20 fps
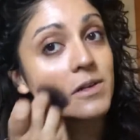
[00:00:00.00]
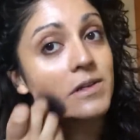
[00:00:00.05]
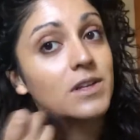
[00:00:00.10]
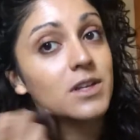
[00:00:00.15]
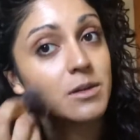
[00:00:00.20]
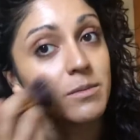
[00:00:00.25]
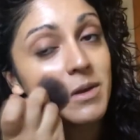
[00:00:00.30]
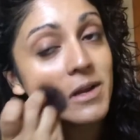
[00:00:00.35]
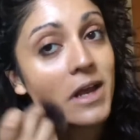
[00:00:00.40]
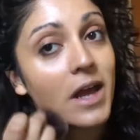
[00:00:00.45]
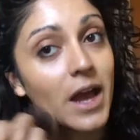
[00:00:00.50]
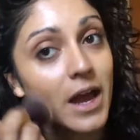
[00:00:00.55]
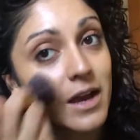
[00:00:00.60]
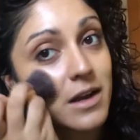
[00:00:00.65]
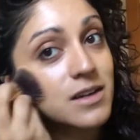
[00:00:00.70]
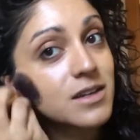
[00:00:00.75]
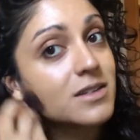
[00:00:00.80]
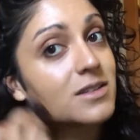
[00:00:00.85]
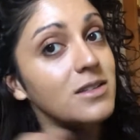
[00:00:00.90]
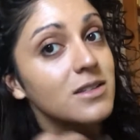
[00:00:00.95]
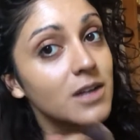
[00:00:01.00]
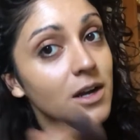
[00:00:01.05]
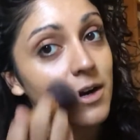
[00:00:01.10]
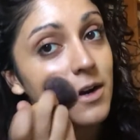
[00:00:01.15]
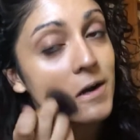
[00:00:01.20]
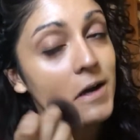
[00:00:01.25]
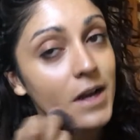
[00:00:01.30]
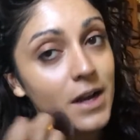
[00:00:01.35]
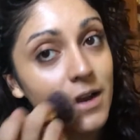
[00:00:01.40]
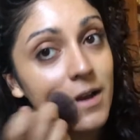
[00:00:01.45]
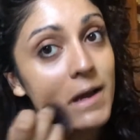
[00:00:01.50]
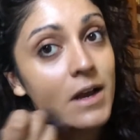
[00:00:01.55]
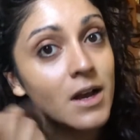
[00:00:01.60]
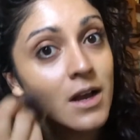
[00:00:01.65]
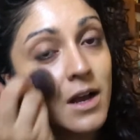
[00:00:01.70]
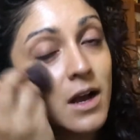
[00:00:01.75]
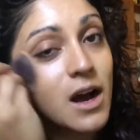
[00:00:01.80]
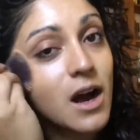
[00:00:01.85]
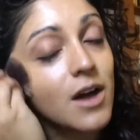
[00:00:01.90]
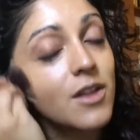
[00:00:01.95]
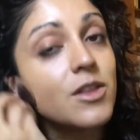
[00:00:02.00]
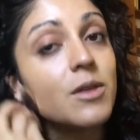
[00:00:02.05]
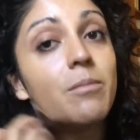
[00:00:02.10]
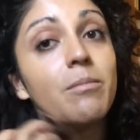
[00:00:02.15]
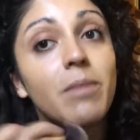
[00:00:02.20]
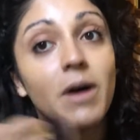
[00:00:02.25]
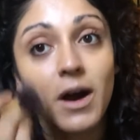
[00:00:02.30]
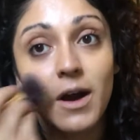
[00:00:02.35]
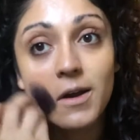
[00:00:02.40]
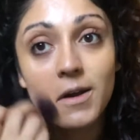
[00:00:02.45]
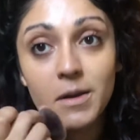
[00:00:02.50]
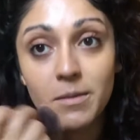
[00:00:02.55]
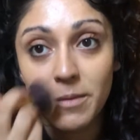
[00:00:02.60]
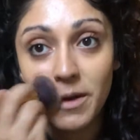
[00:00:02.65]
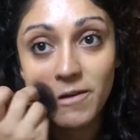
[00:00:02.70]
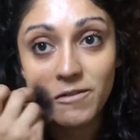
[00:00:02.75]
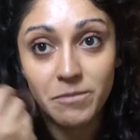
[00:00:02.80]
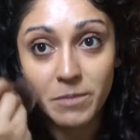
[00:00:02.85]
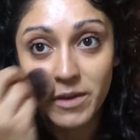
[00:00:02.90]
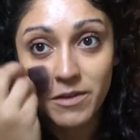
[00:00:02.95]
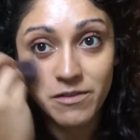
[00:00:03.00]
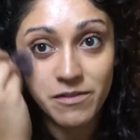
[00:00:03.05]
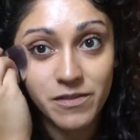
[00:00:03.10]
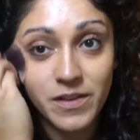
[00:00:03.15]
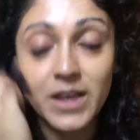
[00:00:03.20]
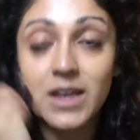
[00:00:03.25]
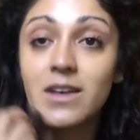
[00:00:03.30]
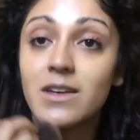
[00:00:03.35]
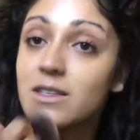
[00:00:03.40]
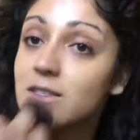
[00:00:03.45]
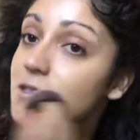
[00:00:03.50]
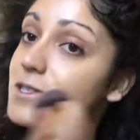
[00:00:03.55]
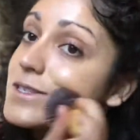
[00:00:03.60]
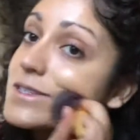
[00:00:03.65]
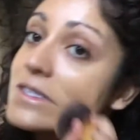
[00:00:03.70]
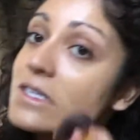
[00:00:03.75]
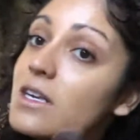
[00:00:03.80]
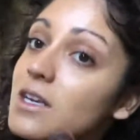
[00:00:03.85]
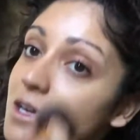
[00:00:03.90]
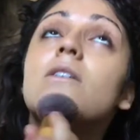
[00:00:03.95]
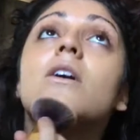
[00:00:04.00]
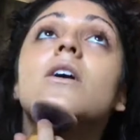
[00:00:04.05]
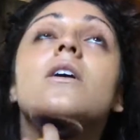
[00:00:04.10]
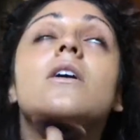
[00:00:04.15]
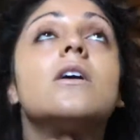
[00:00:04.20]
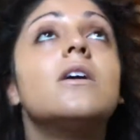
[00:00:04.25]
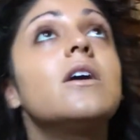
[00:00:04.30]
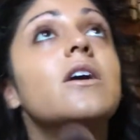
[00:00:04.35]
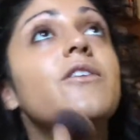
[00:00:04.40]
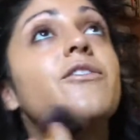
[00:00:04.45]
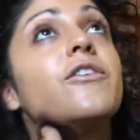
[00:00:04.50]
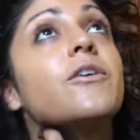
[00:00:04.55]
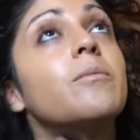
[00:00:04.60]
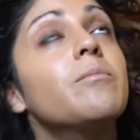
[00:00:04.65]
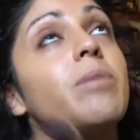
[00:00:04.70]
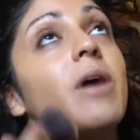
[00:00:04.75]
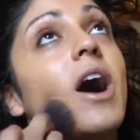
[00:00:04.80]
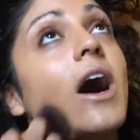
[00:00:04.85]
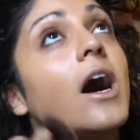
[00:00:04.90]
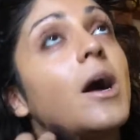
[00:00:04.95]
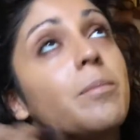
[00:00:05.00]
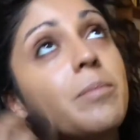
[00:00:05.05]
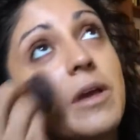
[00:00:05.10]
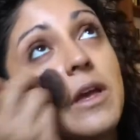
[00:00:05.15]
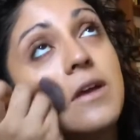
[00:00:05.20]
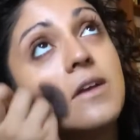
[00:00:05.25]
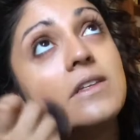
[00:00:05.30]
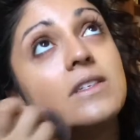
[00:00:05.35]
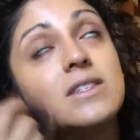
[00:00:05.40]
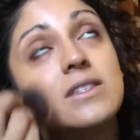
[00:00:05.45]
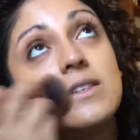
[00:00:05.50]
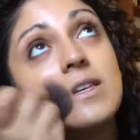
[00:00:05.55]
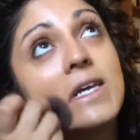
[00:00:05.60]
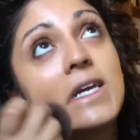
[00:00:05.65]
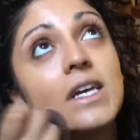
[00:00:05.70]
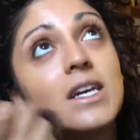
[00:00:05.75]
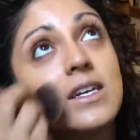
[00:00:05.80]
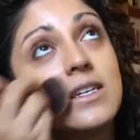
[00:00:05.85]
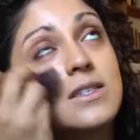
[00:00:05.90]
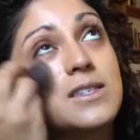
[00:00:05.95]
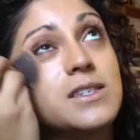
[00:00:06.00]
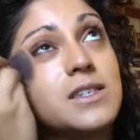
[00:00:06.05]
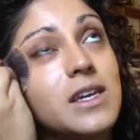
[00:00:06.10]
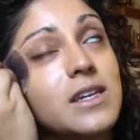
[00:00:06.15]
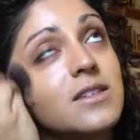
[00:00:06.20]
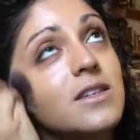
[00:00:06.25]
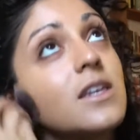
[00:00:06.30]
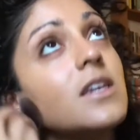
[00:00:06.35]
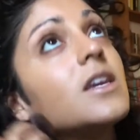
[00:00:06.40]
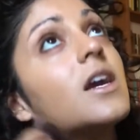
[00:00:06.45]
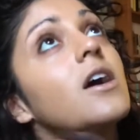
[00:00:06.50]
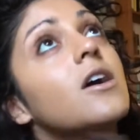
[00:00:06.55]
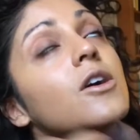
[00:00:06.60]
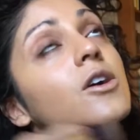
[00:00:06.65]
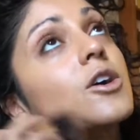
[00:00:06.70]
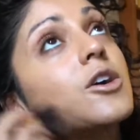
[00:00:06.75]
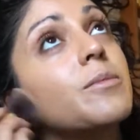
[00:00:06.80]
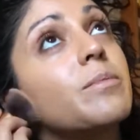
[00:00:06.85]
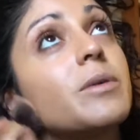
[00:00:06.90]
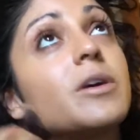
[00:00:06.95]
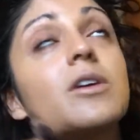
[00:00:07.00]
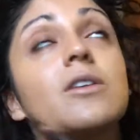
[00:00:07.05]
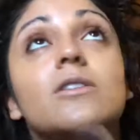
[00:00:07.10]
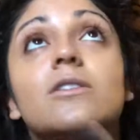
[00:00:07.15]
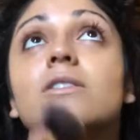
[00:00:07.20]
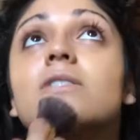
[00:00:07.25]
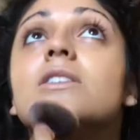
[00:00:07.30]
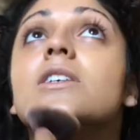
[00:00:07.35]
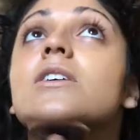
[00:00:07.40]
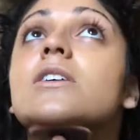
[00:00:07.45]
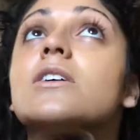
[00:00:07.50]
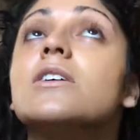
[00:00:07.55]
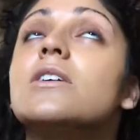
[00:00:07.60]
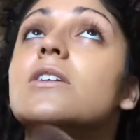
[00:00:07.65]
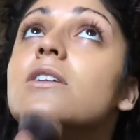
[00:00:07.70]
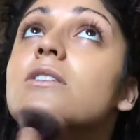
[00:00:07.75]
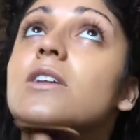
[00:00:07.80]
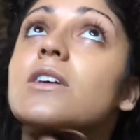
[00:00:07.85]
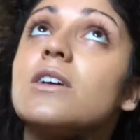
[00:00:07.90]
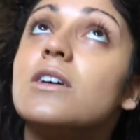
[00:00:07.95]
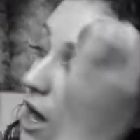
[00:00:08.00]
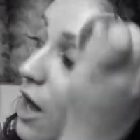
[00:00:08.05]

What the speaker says: A little bit of acne scarring on the bottom of my face. Oh, from popping zits as a younger person. I